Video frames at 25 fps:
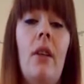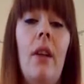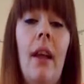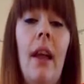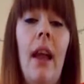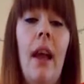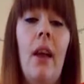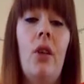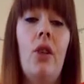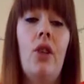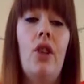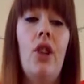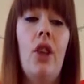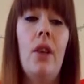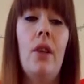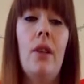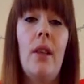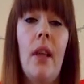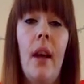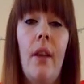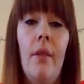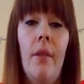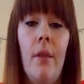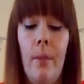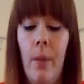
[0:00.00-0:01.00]
going to get good
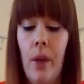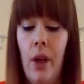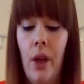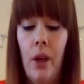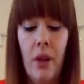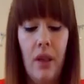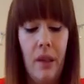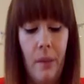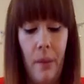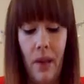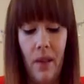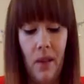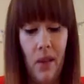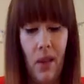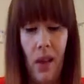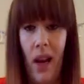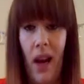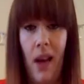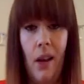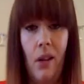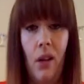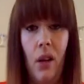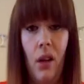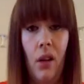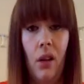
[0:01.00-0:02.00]
use out of them, but it all depends on
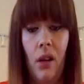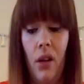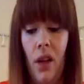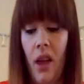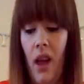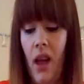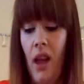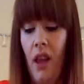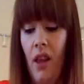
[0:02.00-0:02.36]
how long